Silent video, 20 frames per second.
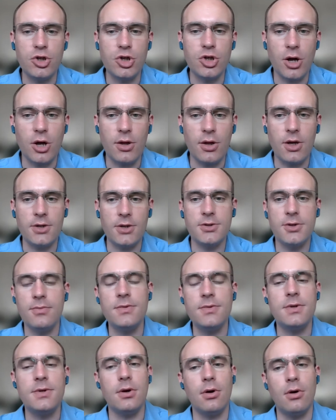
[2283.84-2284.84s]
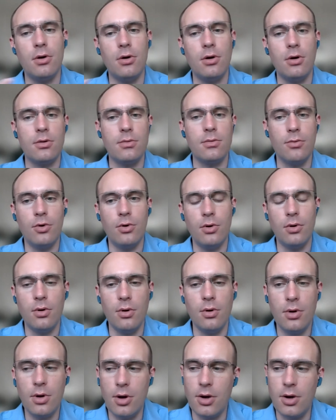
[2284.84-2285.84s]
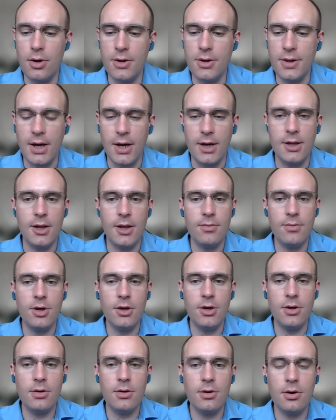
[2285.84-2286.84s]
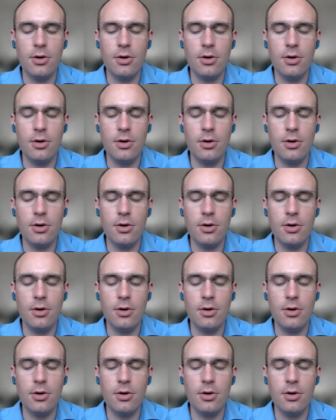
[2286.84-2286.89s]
which are now something a lot more dynamic,